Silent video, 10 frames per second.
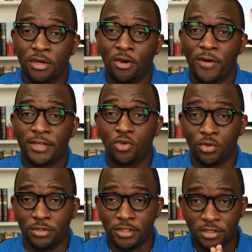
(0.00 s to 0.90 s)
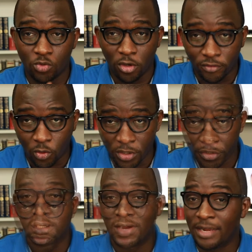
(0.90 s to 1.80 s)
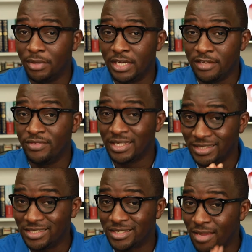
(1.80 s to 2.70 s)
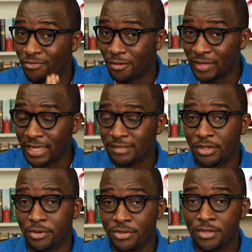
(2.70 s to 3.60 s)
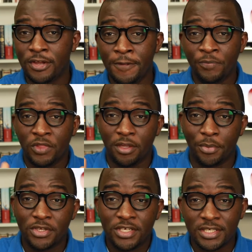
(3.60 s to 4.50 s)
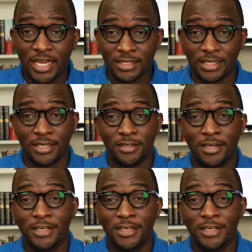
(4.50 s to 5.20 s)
All right, so this is one of the questions. I believe that this came from that, because the person is asking,